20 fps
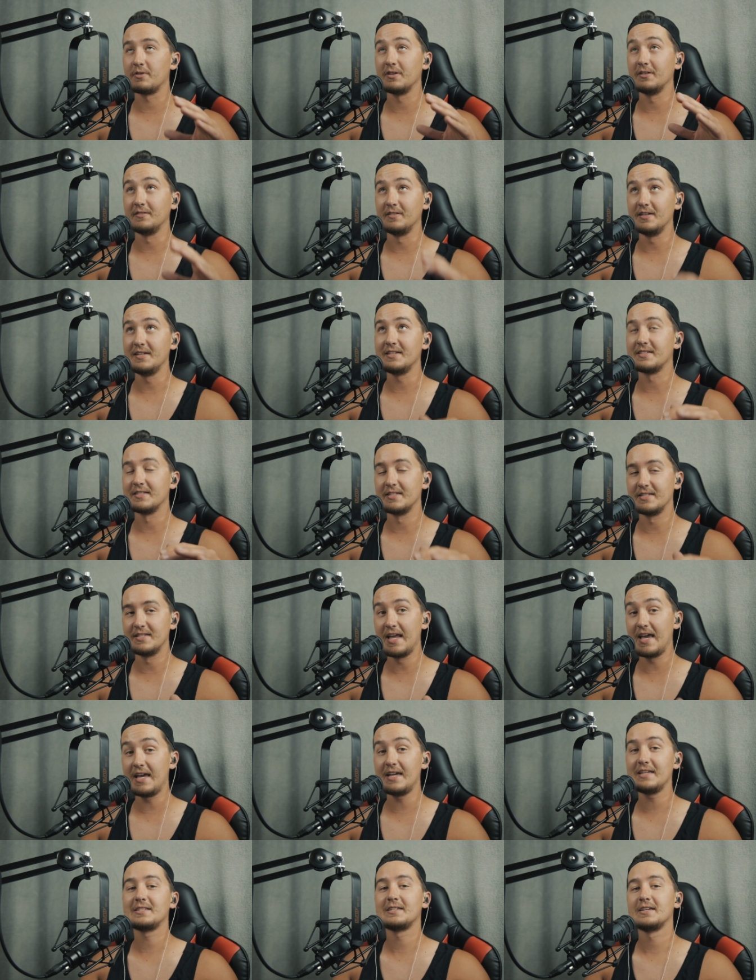release
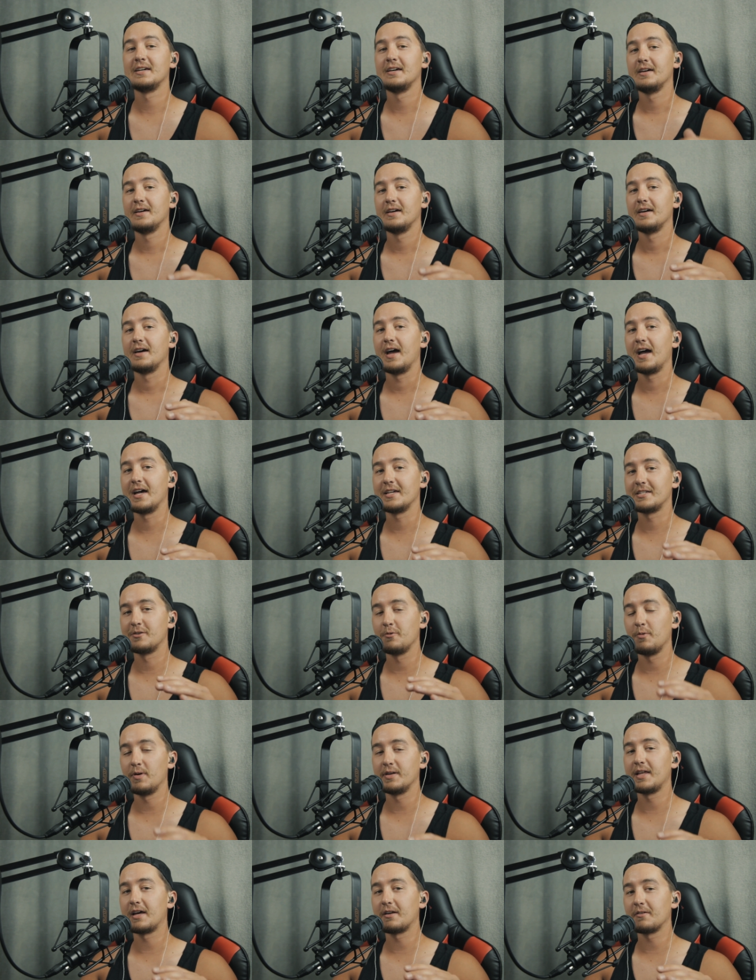date as to
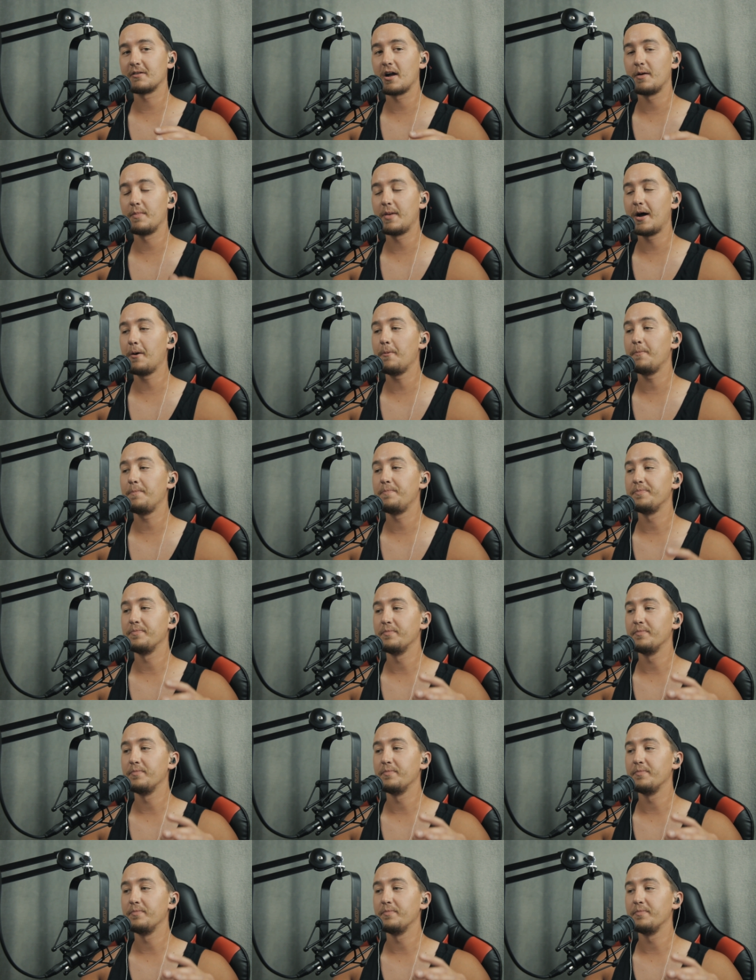when that'll come out,